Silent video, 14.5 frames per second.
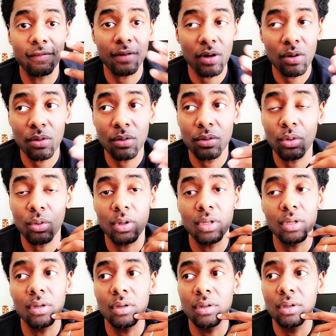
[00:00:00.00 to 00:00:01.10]
phone or
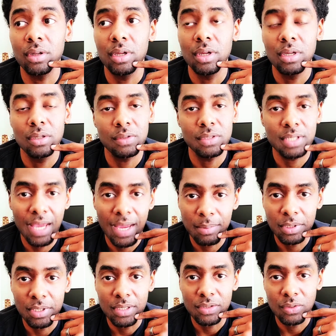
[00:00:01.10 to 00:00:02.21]
your
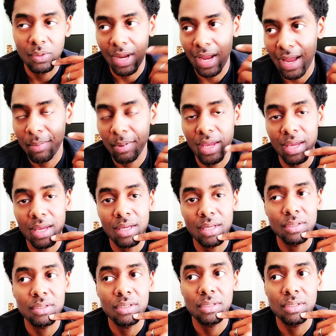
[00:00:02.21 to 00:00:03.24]
tablets or iPads